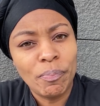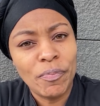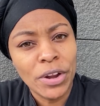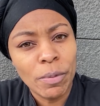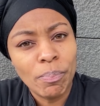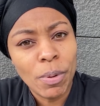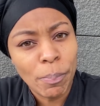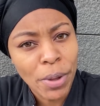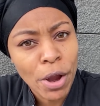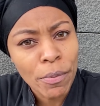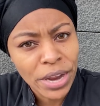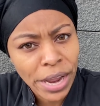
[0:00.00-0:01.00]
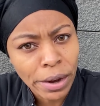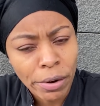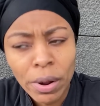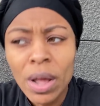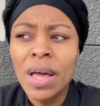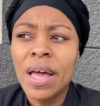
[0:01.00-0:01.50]
finna prepare dinner.
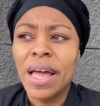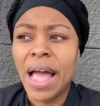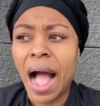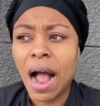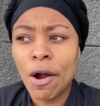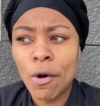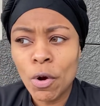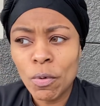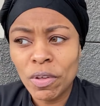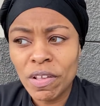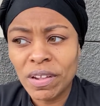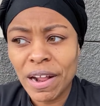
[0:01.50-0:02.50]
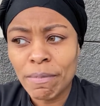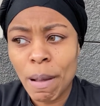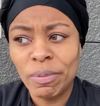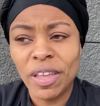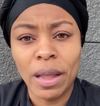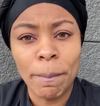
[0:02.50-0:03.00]
I heard it's like
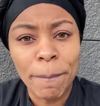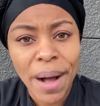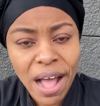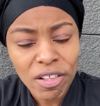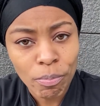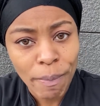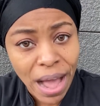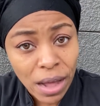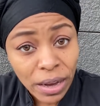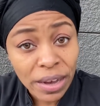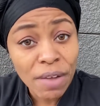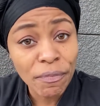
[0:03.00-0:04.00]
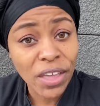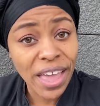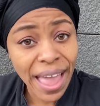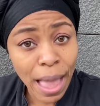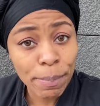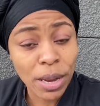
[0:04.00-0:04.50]
somebody was taking pots from underneath the
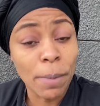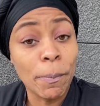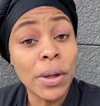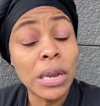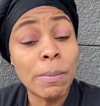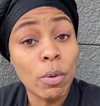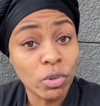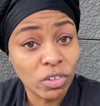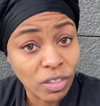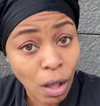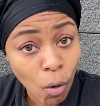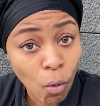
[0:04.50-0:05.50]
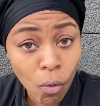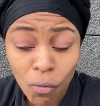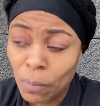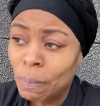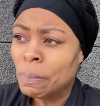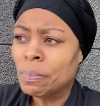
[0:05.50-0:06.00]
cabinet and putting them on the
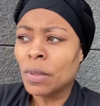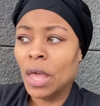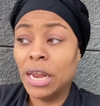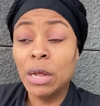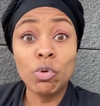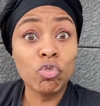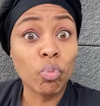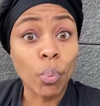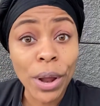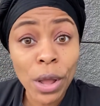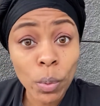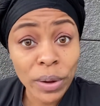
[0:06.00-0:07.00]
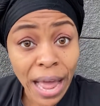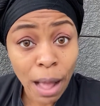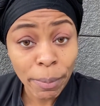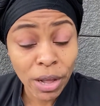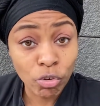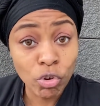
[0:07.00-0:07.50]
stove, and it was real
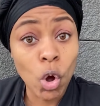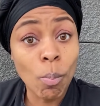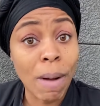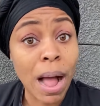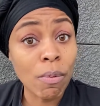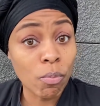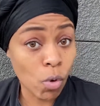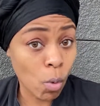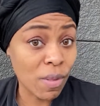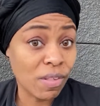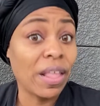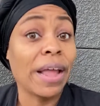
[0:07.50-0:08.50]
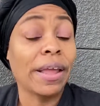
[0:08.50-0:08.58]
loud because, you know, my room is like